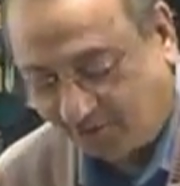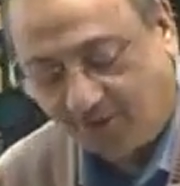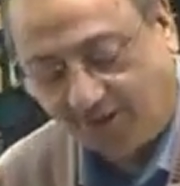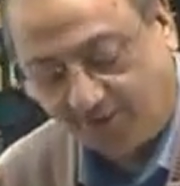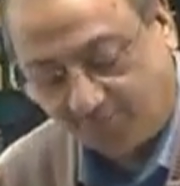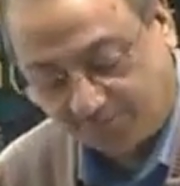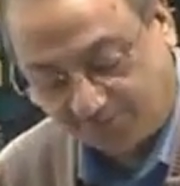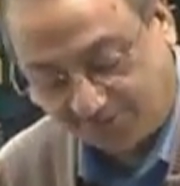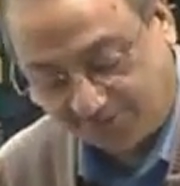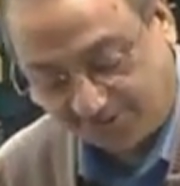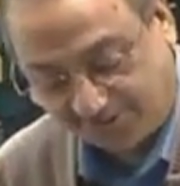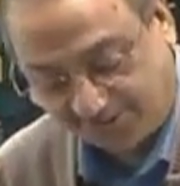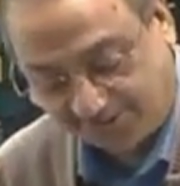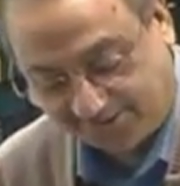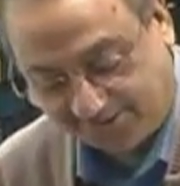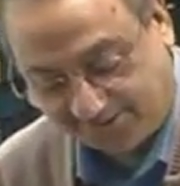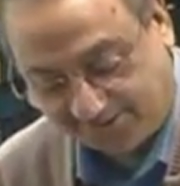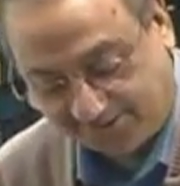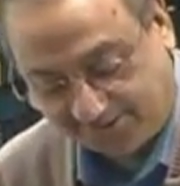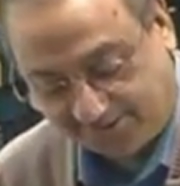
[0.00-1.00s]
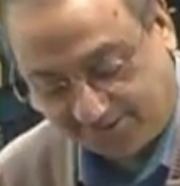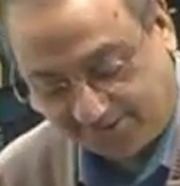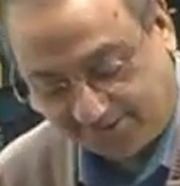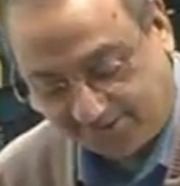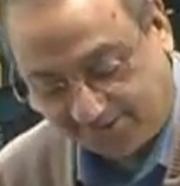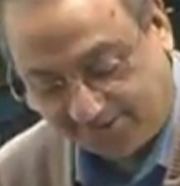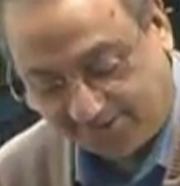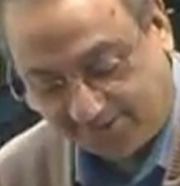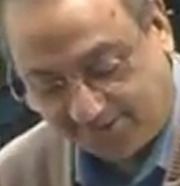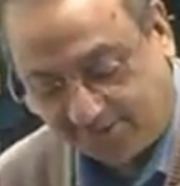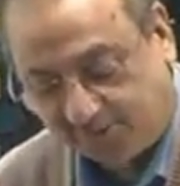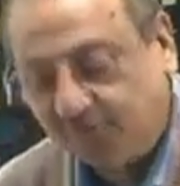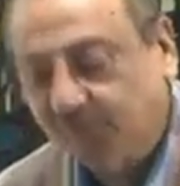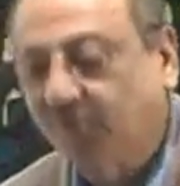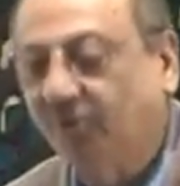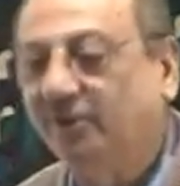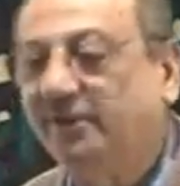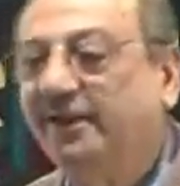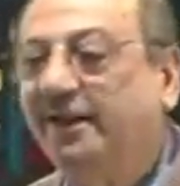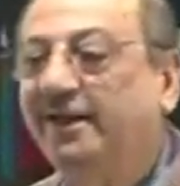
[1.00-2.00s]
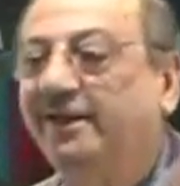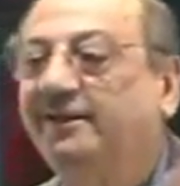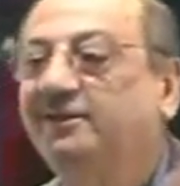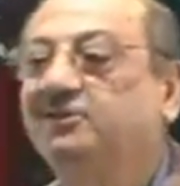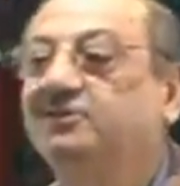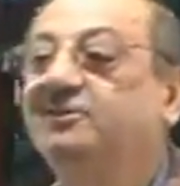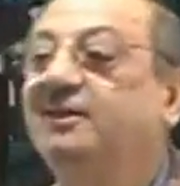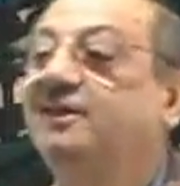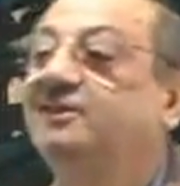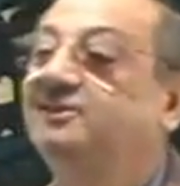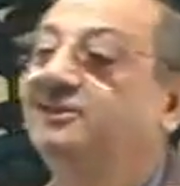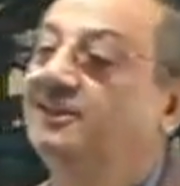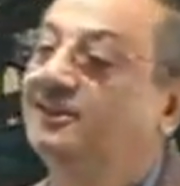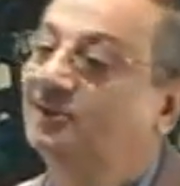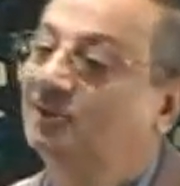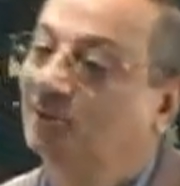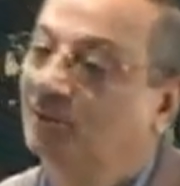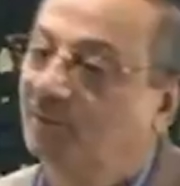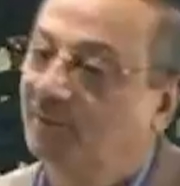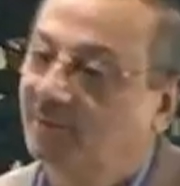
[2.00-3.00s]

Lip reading: amsi. So here is nasitu.